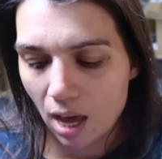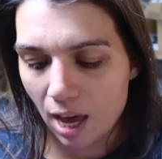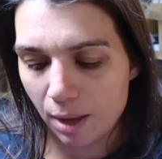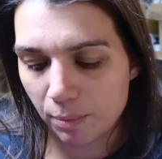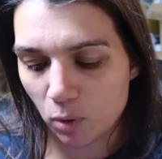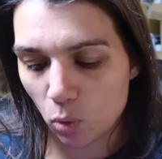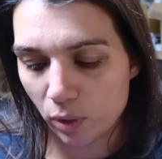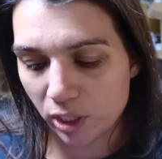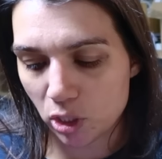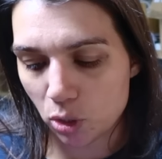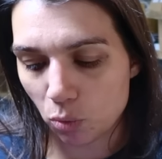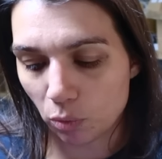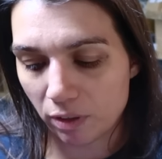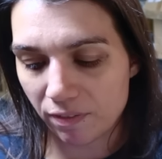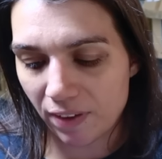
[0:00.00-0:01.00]
I'm going
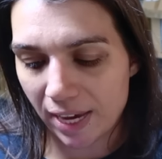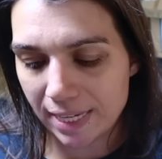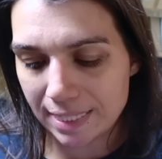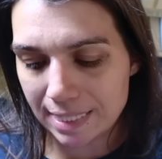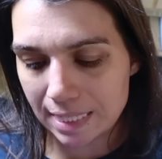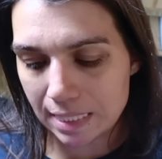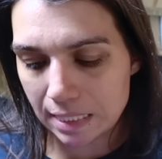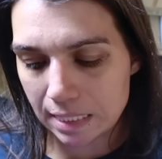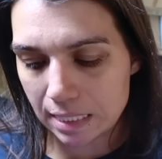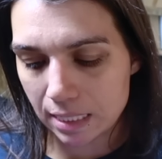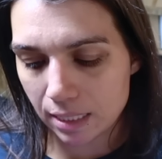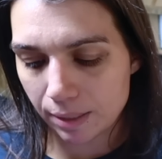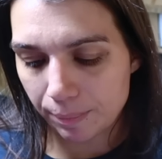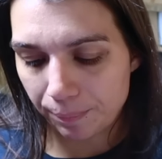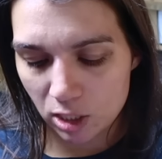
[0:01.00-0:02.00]
to revise it,